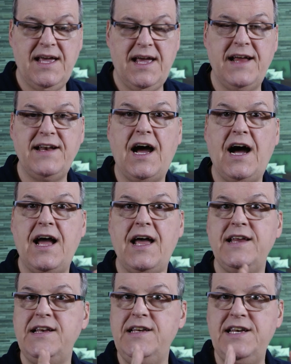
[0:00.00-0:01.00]
And
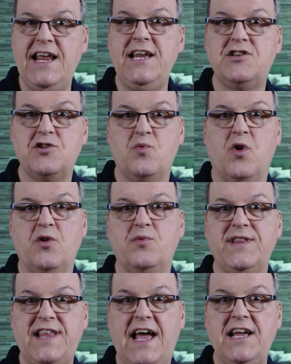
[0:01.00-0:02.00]
I need to work
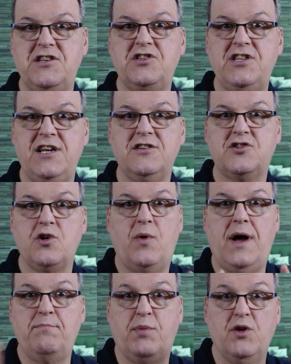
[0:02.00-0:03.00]
with HD, so
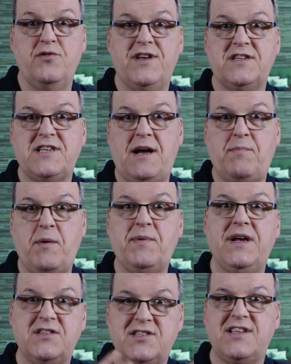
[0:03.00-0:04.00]
I blew this up a
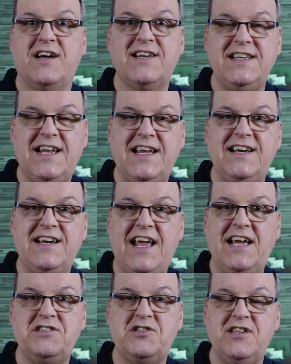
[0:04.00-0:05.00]
bit, stuck it in an
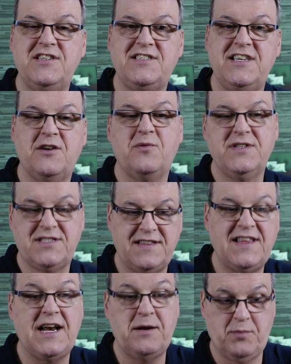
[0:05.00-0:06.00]
HD sequence,
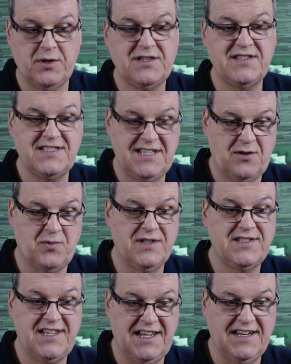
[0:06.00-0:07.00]
and then I put the
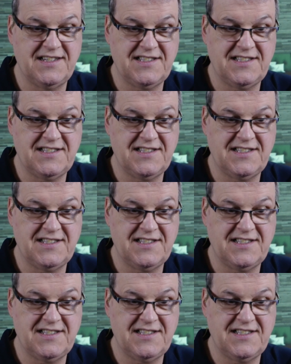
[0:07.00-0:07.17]
sequence in a